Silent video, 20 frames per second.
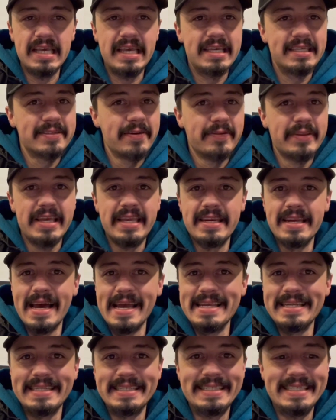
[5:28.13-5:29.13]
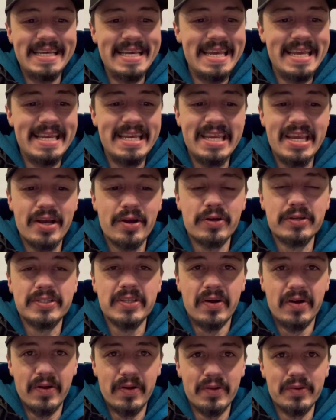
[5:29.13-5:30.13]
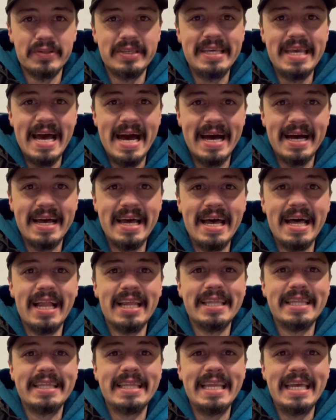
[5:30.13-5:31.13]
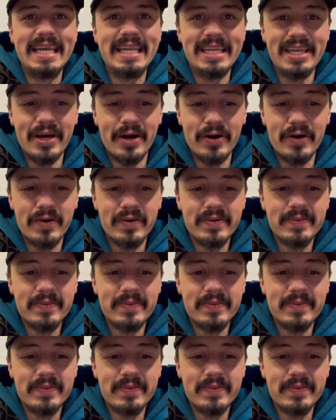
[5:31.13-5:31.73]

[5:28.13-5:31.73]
He's only 19 years old. Yeah, El Nino.